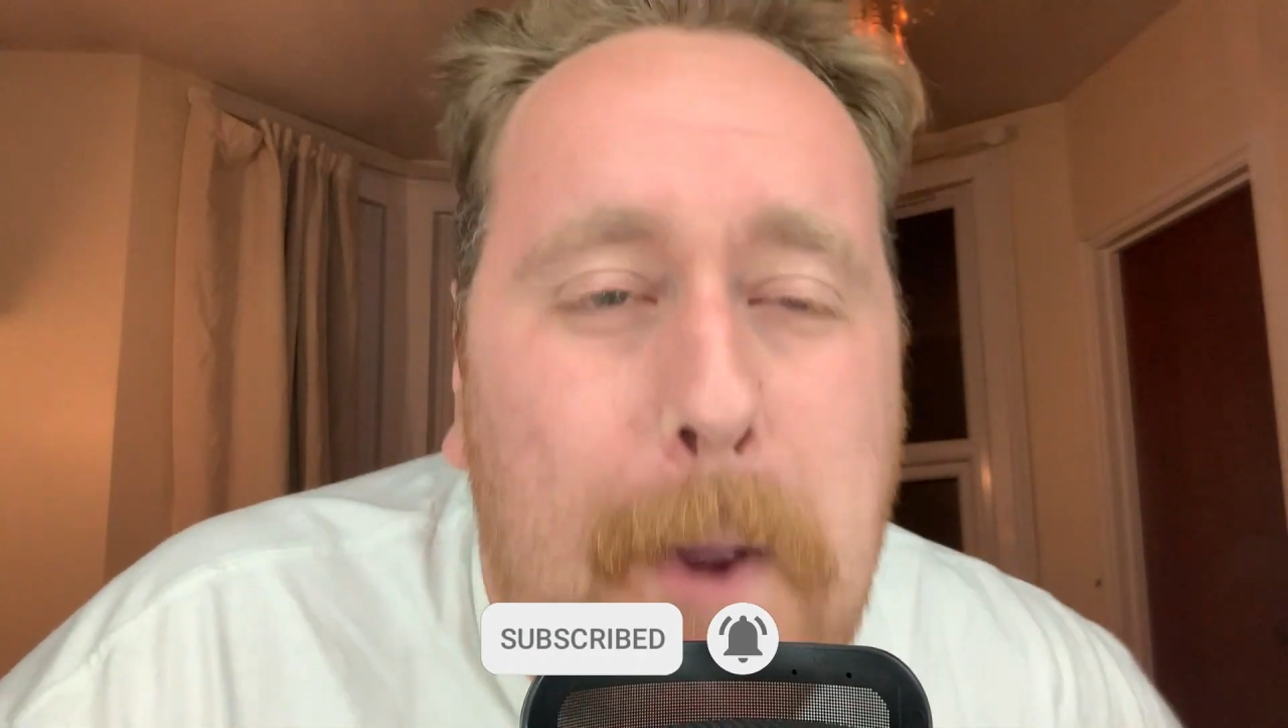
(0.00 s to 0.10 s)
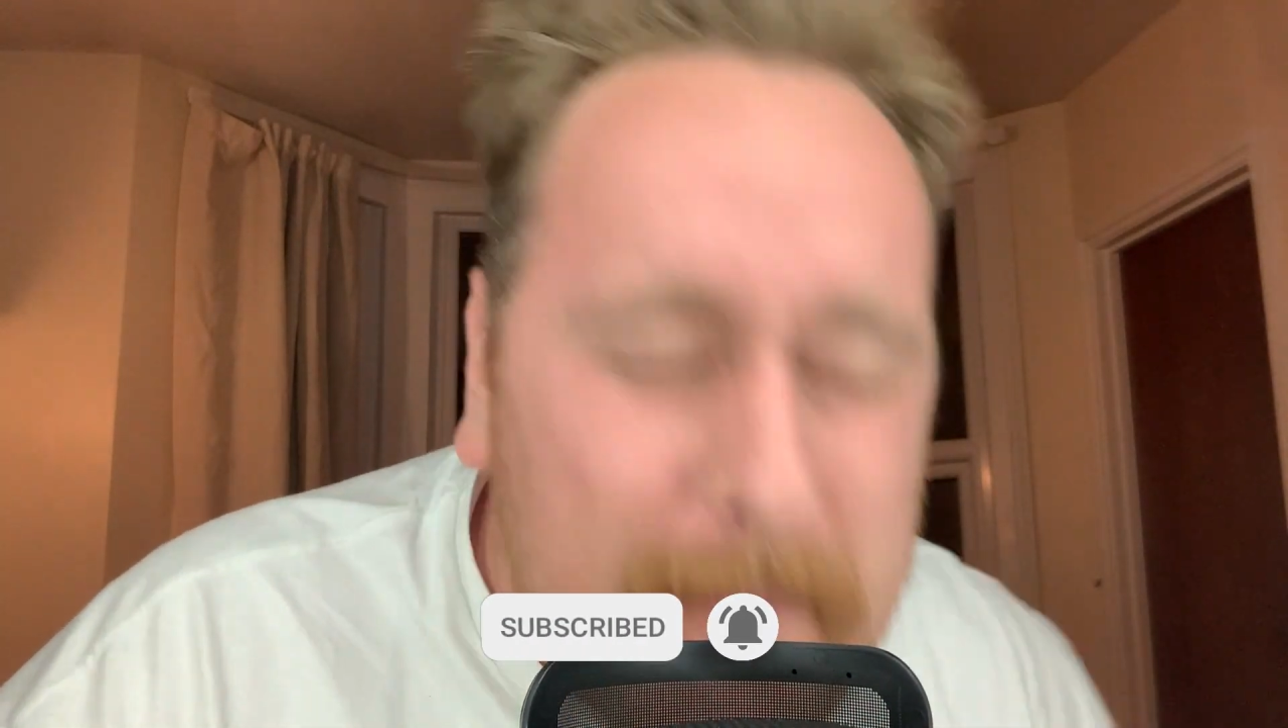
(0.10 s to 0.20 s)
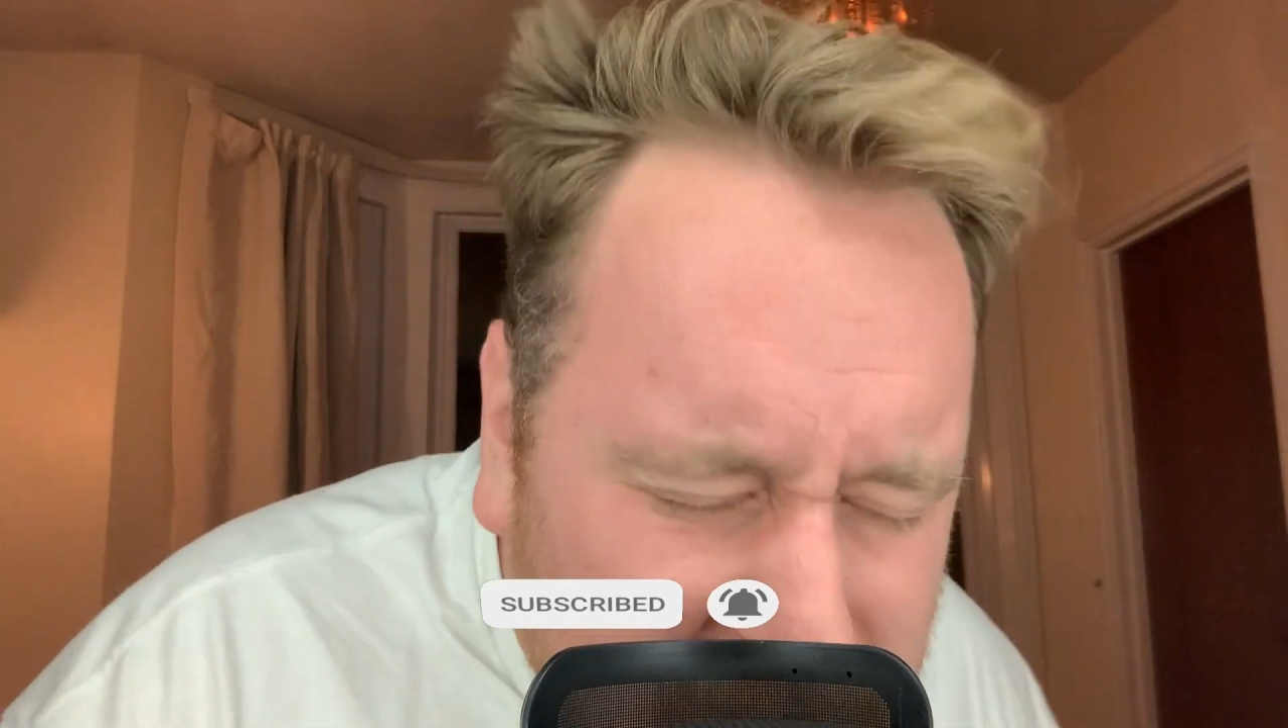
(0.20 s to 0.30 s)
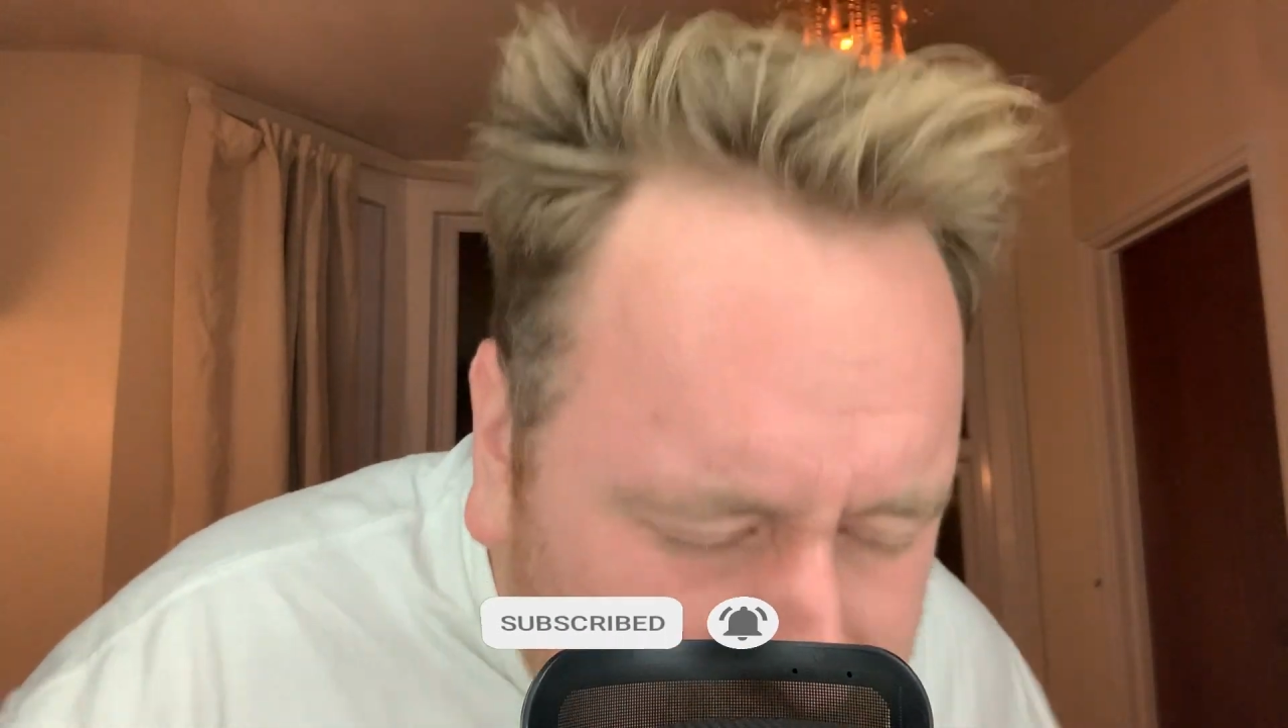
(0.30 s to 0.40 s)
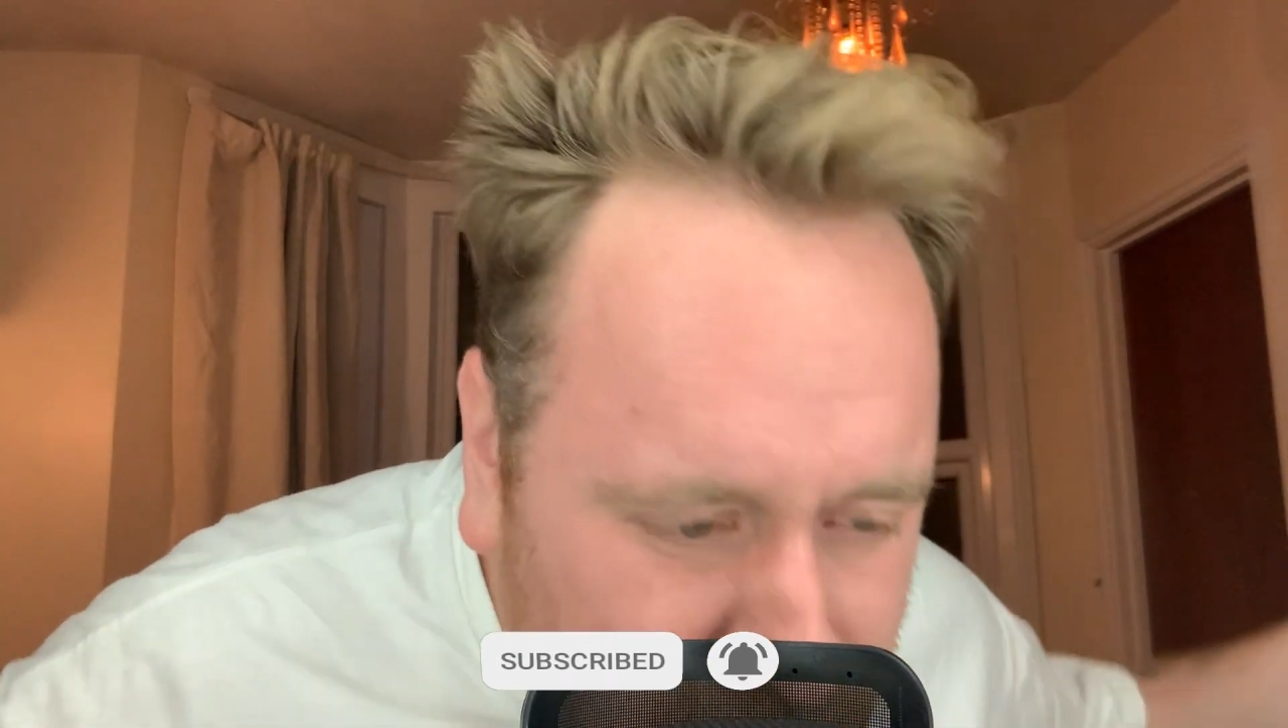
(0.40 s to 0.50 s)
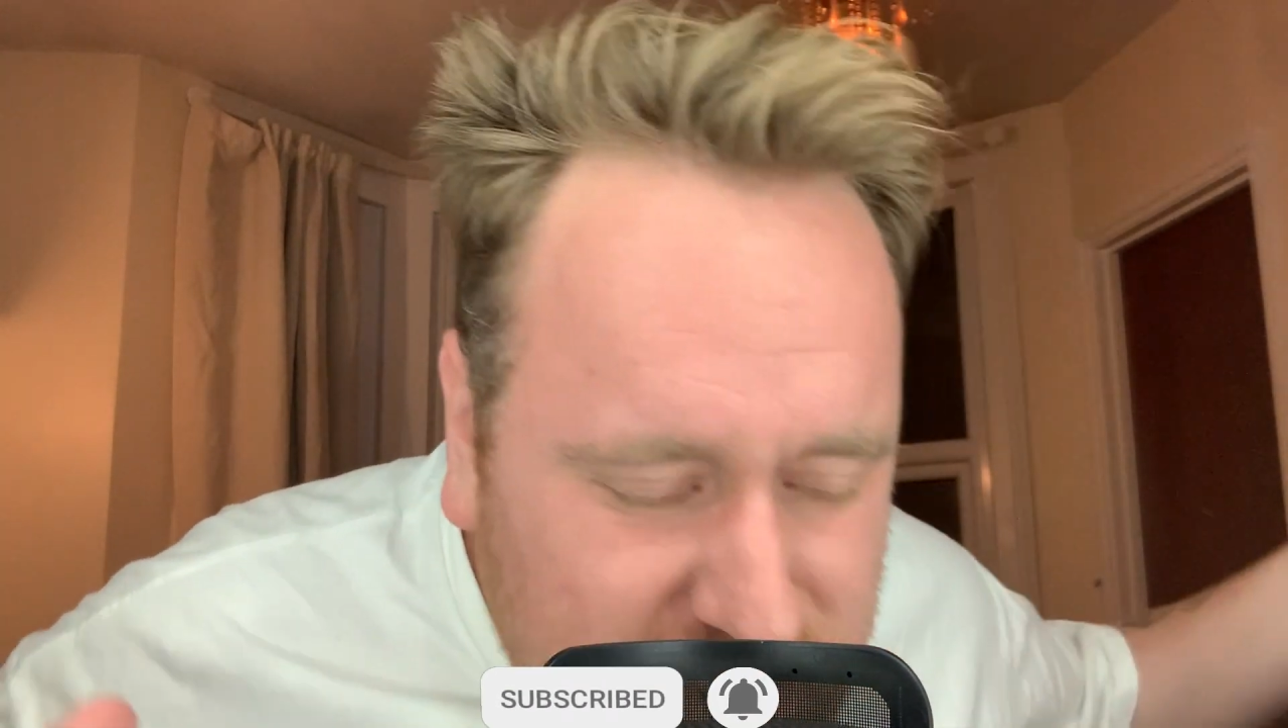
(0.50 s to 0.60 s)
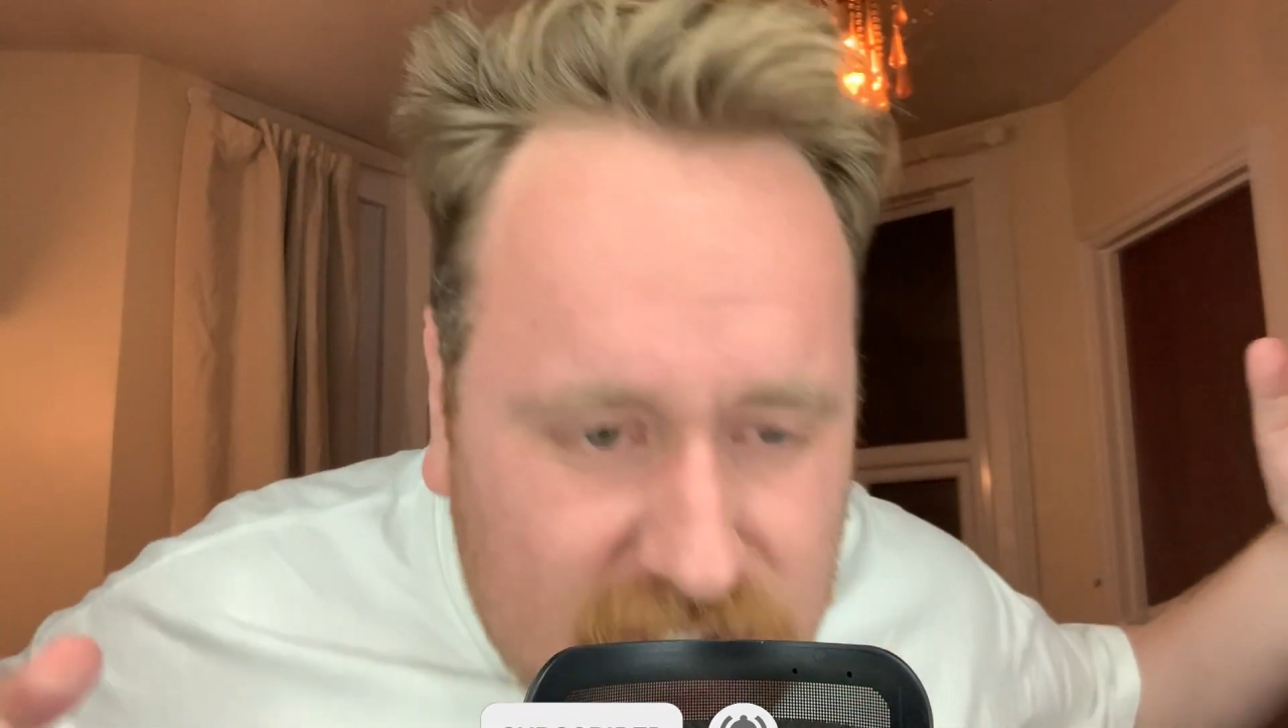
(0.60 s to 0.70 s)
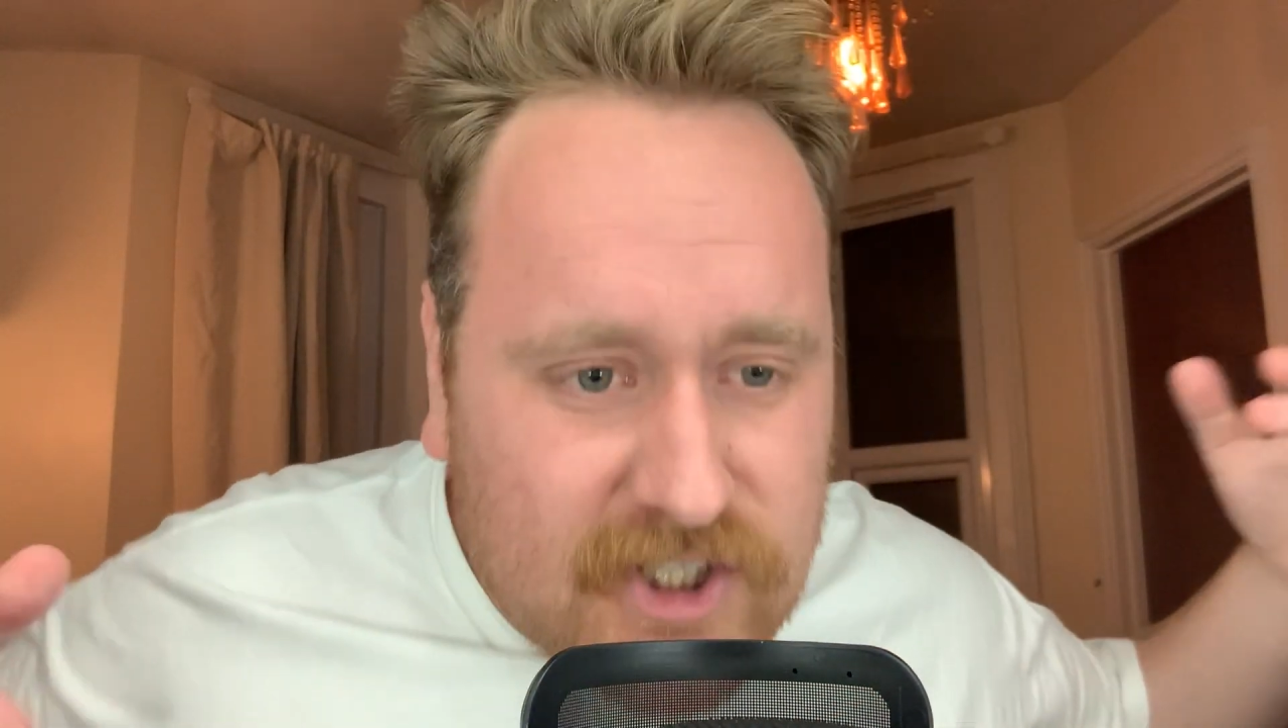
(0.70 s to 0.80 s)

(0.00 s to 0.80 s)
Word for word: Manchester